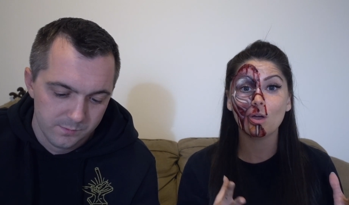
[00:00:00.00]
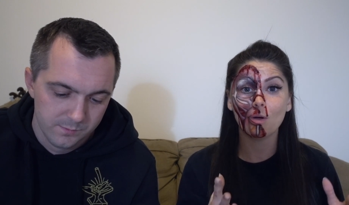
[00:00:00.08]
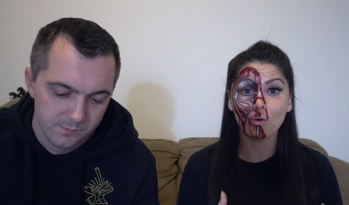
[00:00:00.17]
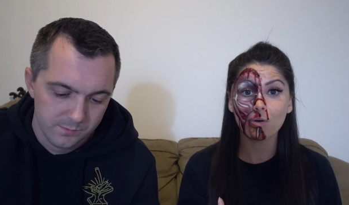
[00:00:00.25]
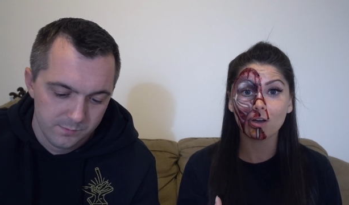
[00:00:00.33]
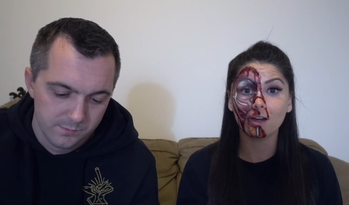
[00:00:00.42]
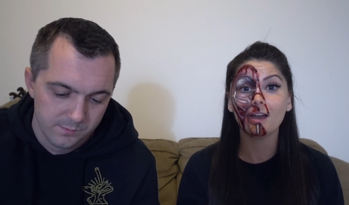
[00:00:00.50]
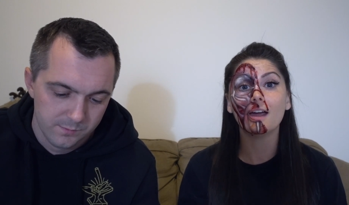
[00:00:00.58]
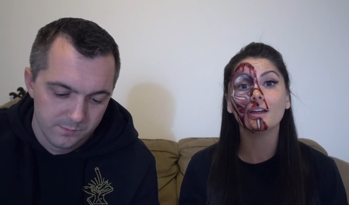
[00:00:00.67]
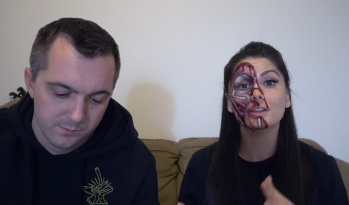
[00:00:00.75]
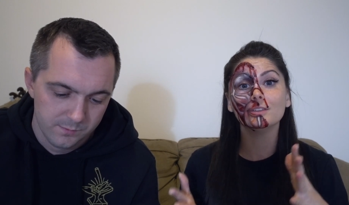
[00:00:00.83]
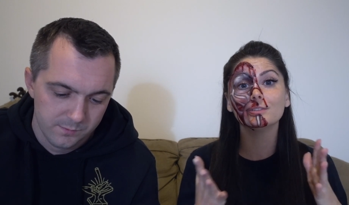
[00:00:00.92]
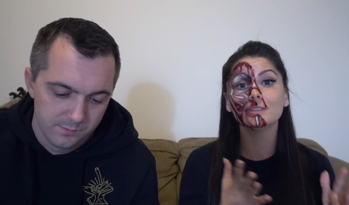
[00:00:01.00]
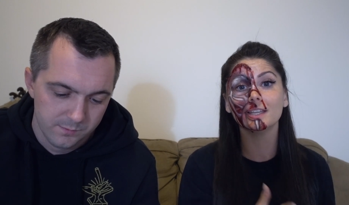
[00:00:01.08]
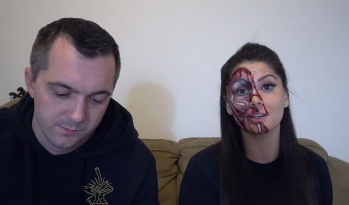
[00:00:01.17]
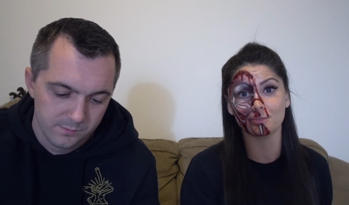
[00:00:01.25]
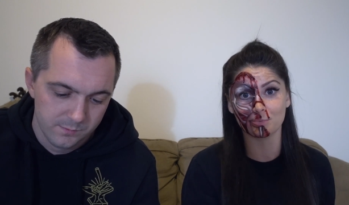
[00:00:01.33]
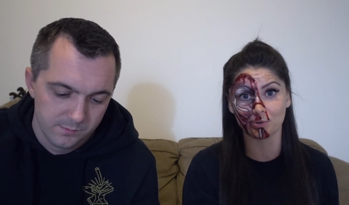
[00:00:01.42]
Speaker 1: Or are you
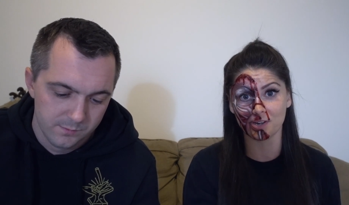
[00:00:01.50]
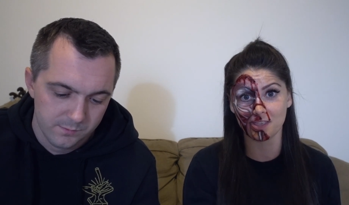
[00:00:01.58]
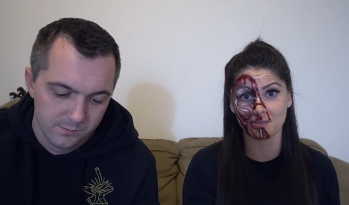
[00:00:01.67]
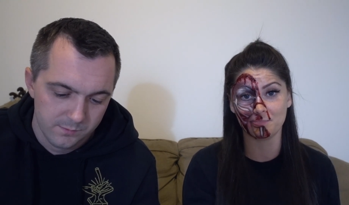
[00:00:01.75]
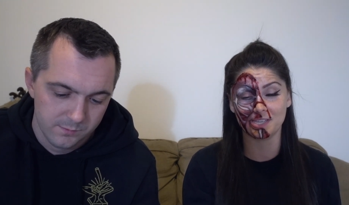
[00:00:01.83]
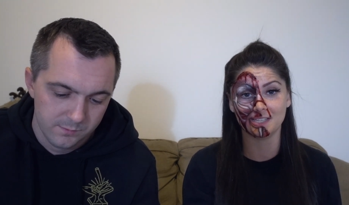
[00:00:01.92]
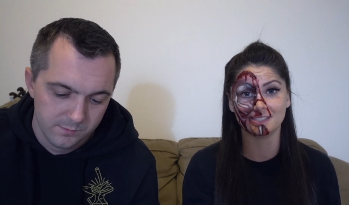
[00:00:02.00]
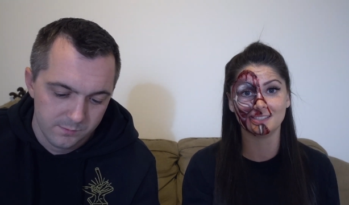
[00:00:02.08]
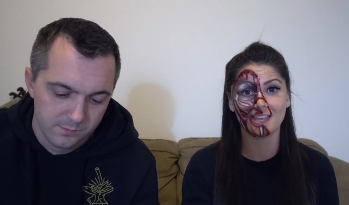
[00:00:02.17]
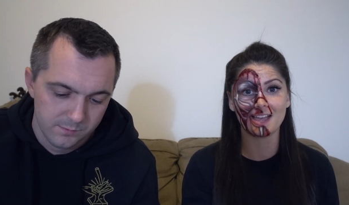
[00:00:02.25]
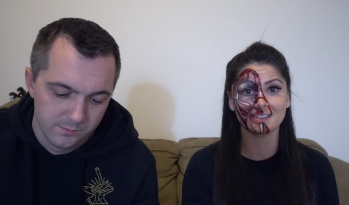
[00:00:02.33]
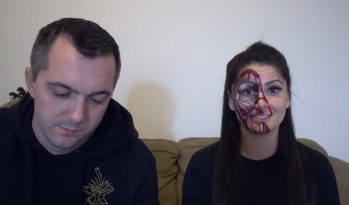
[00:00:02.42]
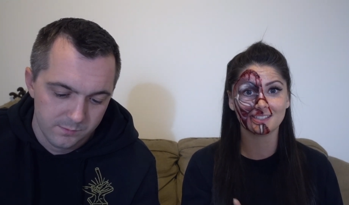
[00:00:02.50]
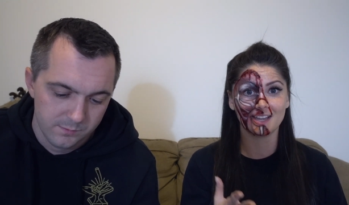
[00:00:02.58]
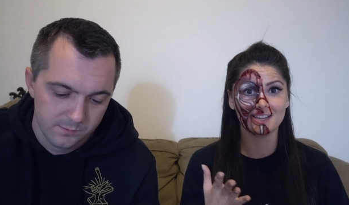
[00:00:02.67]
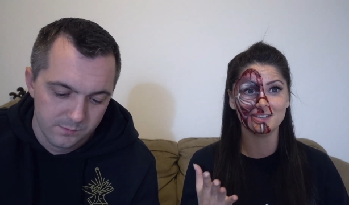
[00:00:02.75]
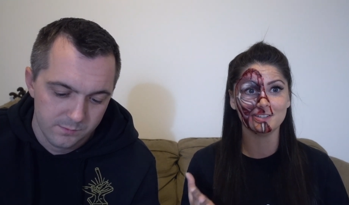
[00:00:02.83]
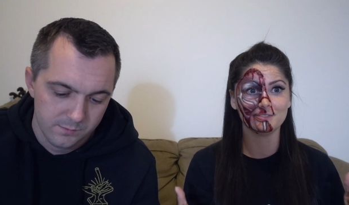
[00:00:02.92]
leaderboarding? Because that's
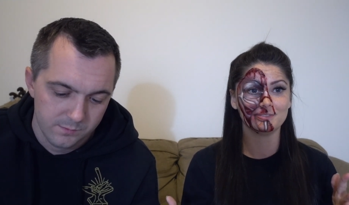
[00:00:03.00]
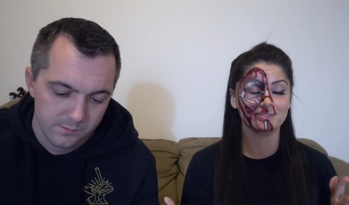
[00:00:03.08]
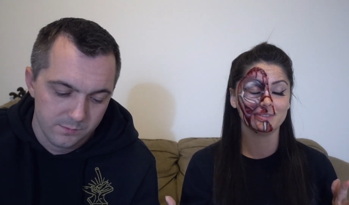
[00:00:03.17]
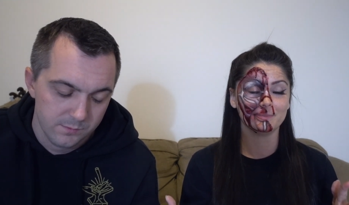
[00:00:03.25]
kind of